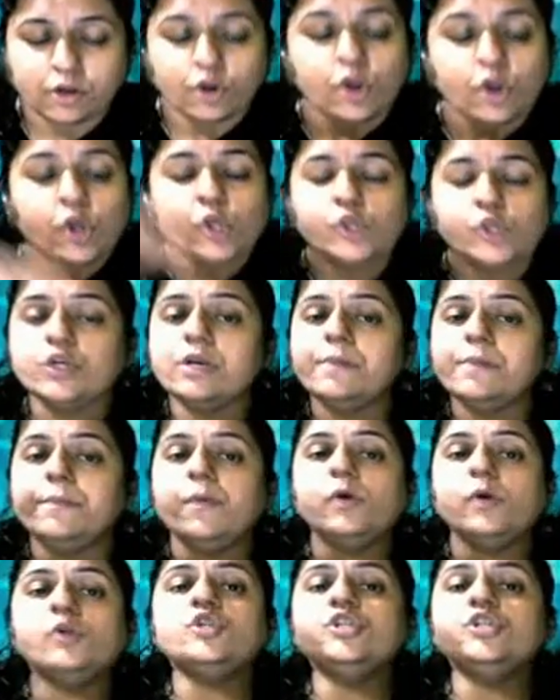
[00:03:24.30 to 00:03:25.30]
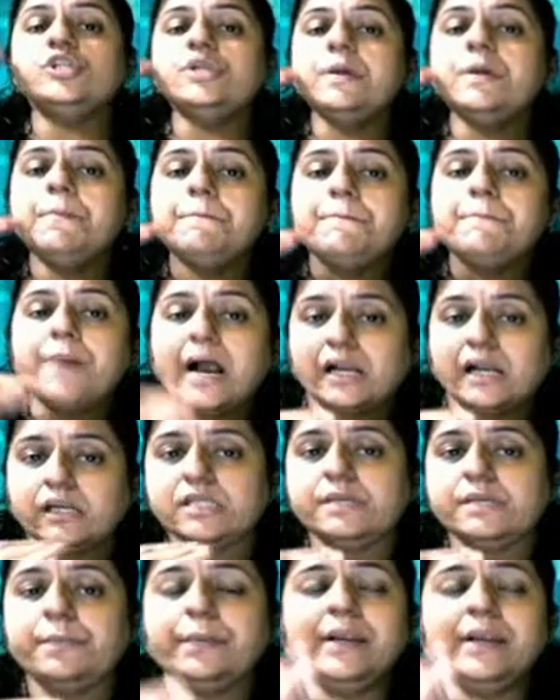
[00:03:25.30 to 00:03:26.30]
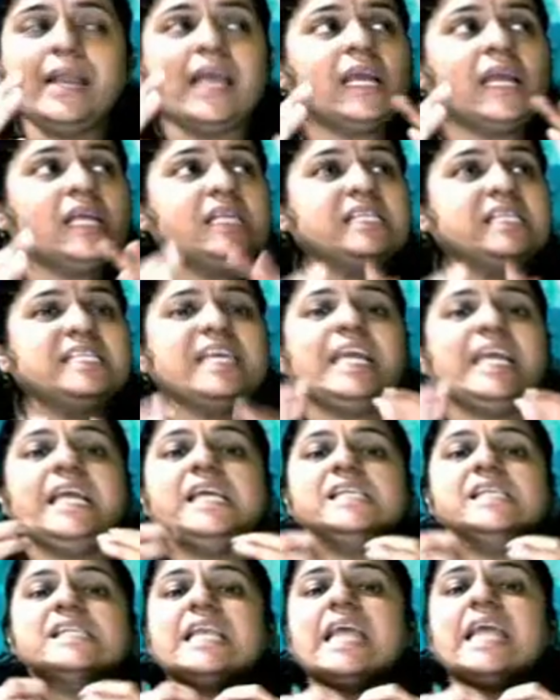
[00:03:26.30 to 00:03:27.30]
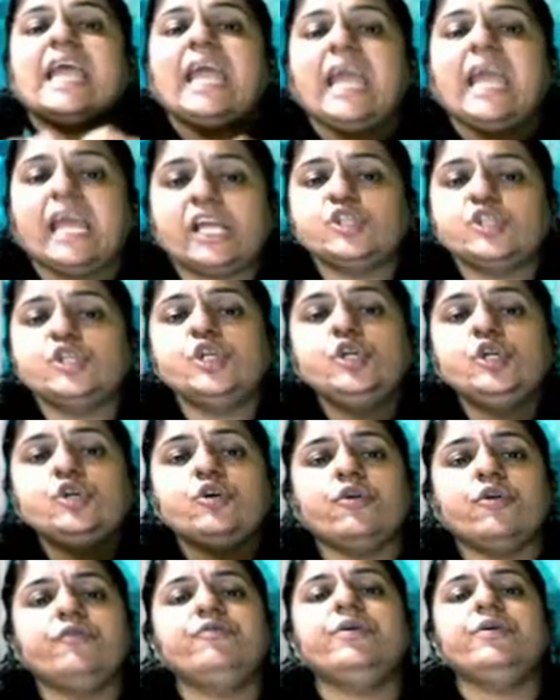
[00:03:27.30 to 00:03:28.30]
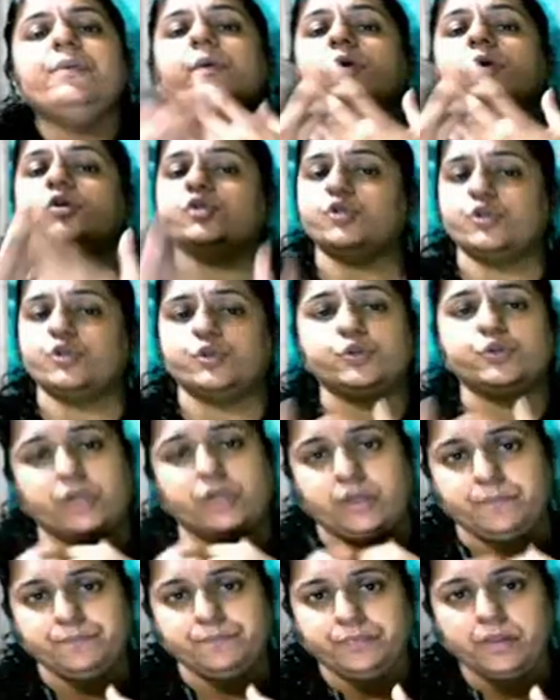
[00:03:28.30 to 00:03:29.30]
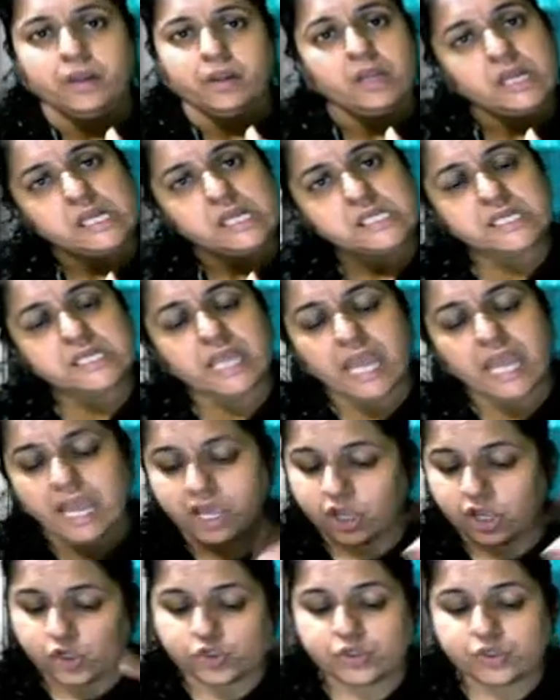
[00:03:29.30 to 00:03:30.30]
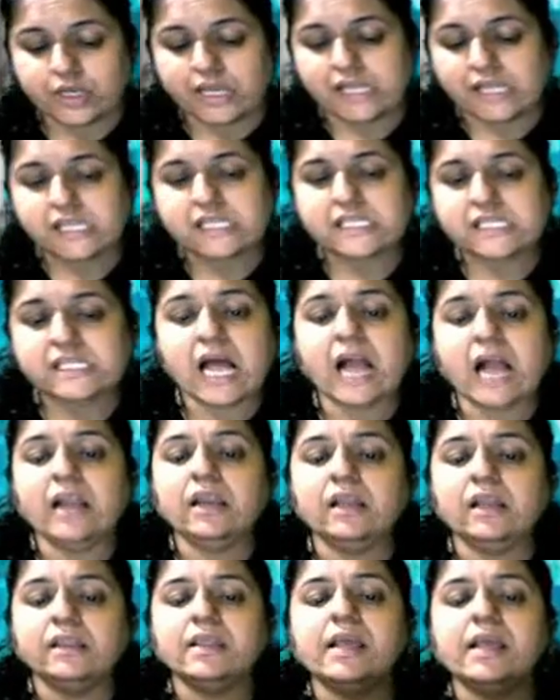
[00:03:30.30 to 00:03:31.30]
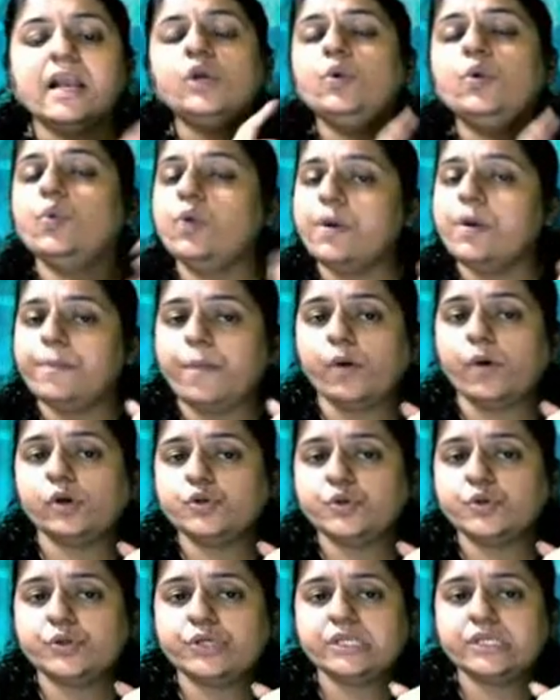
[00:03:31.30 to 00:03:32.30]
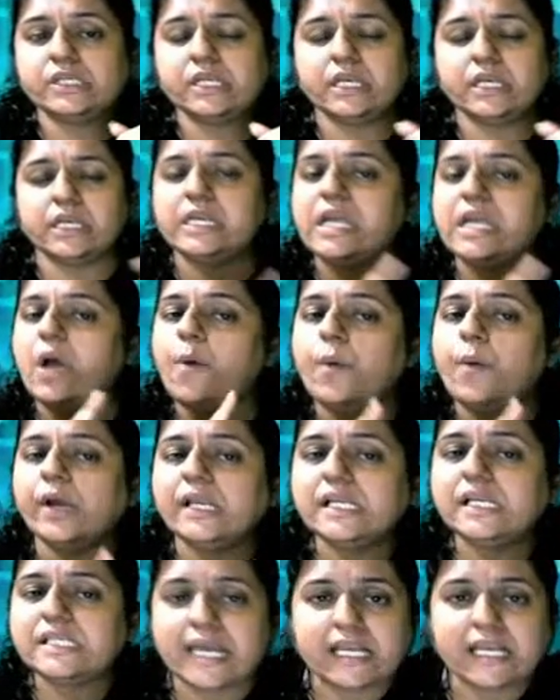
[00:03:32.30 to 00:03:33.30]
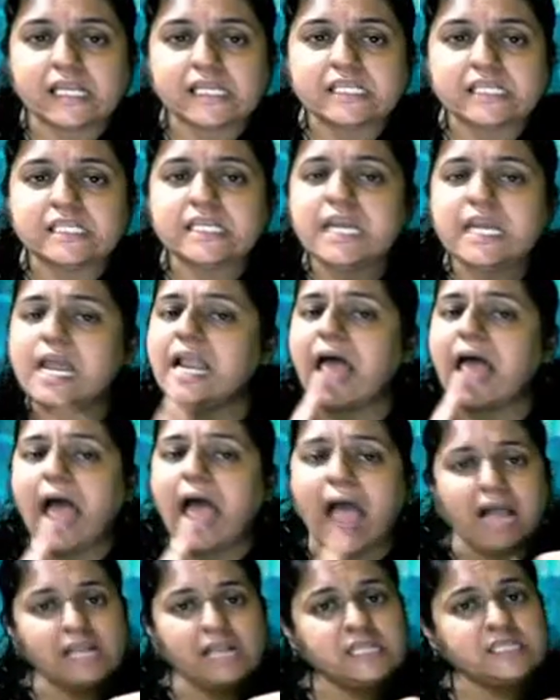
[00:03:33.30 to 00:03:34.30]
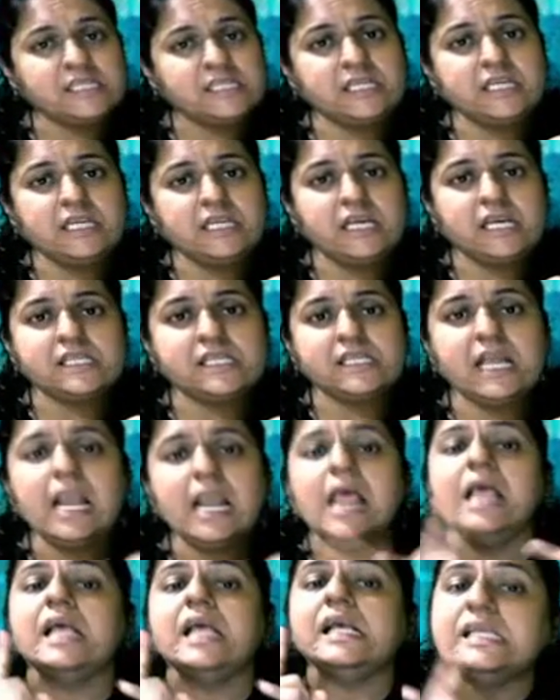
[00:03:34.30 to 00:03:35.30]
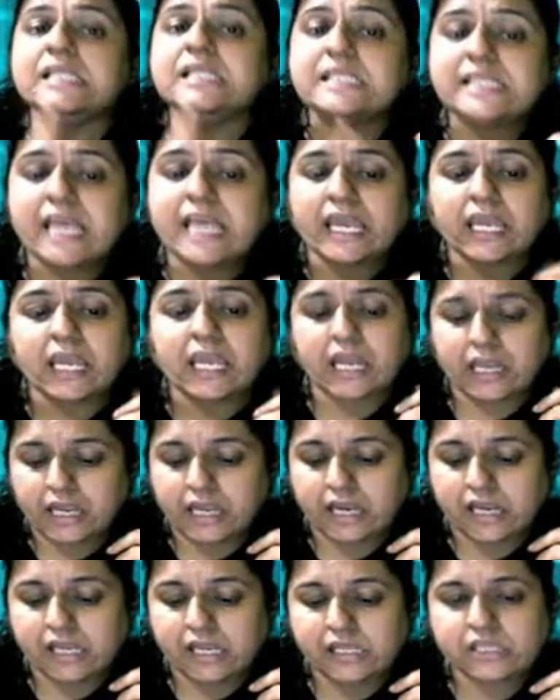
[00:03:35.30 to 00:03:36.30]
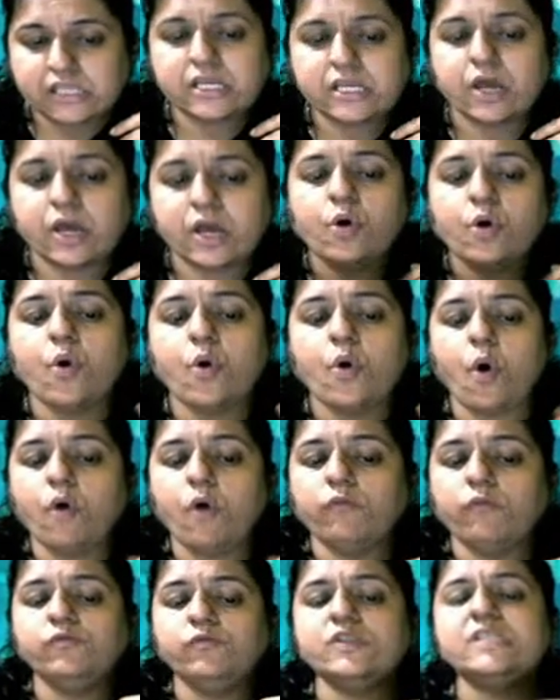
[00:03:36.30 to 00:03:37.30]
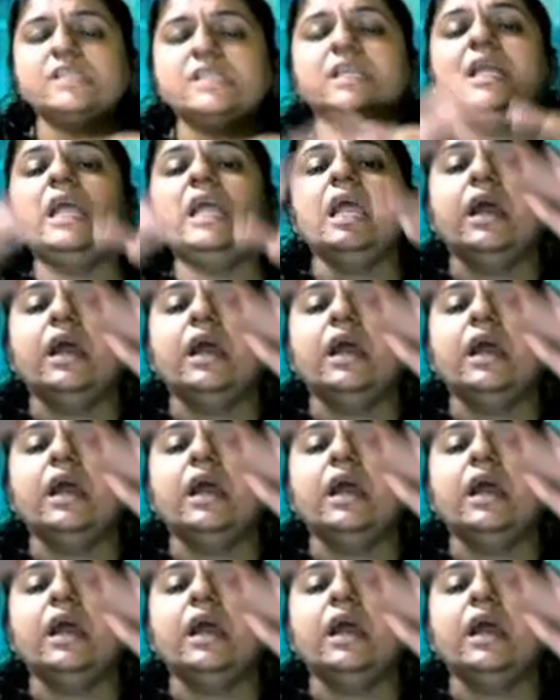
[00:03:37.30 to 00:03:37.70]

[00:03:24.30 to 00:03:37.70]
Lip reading: So depository participant, I can say, is an agent of depository. Okay, so let's start. There are two depositories in India. One is NSDL and CDSL. Second is obviously